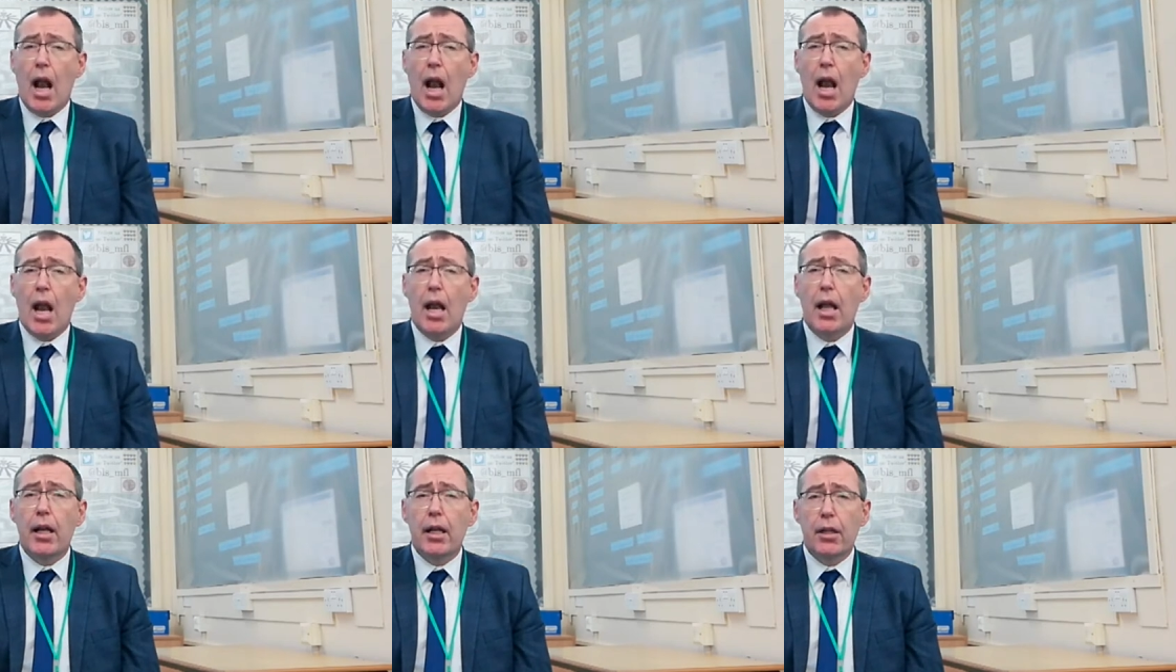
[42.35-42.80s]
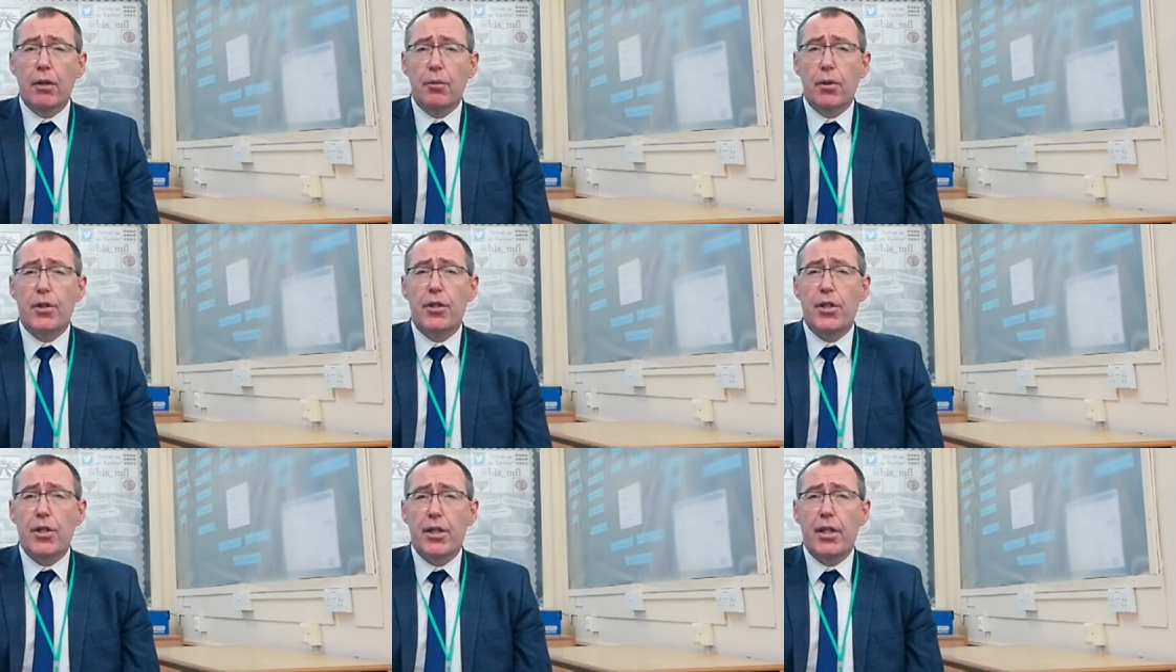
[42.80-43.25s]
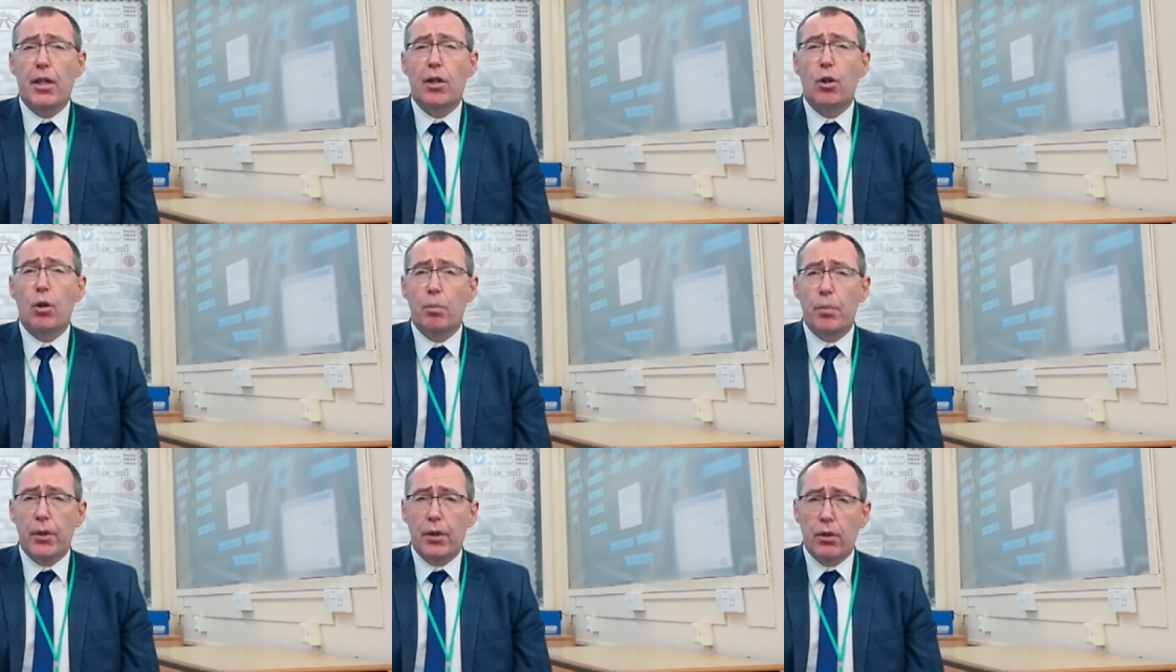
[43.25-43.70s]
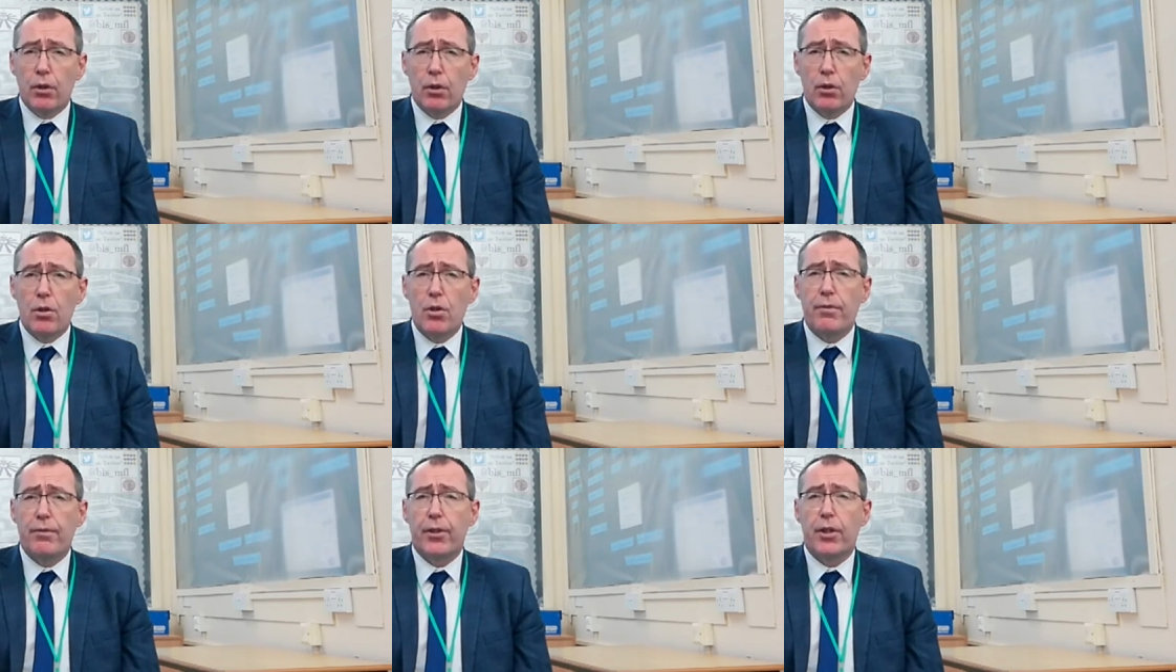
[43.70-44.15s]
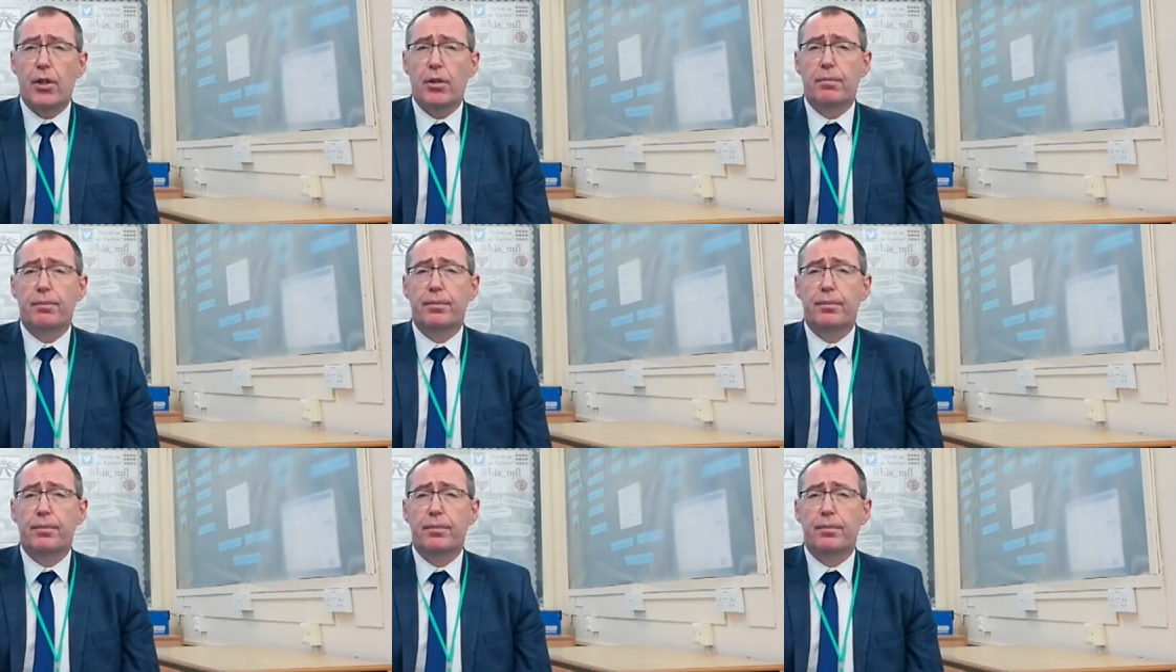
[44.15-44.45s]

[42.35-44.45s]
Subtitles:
languages can open doors for you,